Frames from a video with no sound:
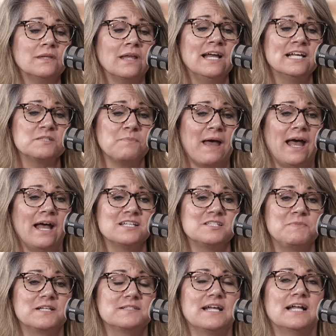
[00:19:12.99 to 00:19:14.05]
has
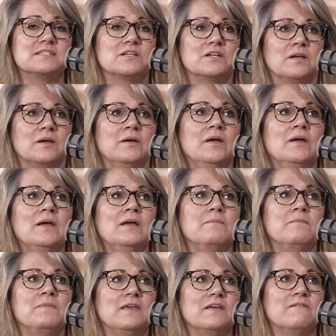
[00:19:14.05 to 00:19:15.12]
passed, because that's going to
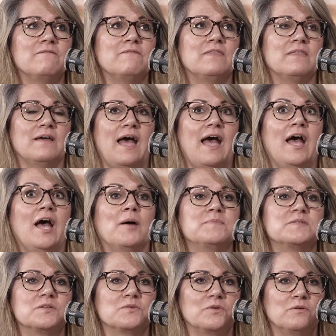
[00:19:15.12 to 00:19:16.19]
give the
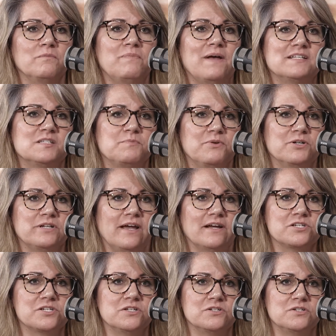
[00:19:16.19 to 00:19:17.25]
absolute best
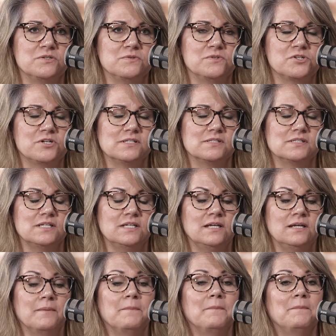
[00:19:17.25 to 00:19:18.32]
protection to the
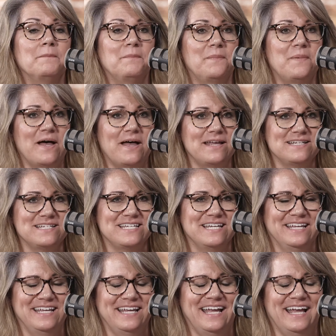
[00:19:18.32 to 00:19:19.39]
trustee. But
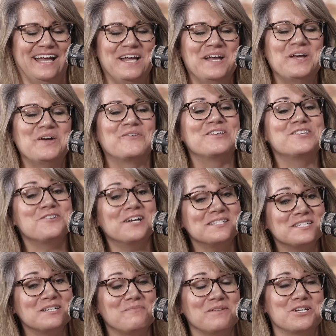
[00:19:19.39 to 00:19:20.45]
with
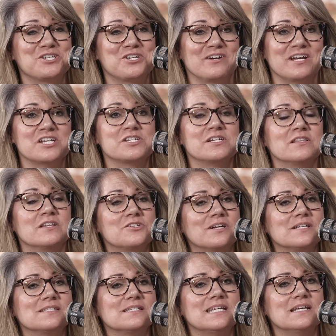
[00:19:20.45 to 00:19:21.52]
trust administration, the
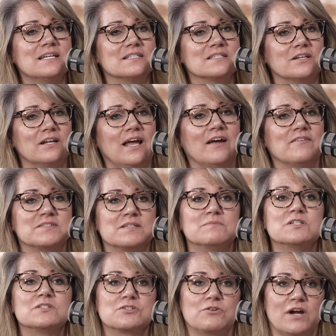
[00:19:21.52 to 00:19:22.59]
trustee is going to have some
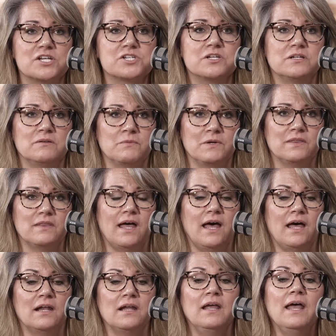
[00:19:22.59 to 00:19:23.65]
discretion with
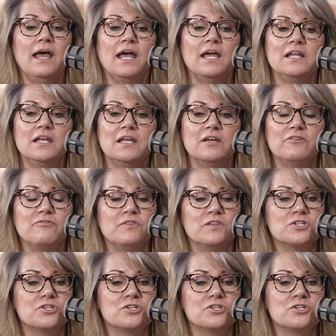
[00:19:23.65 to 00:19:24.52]
that. And if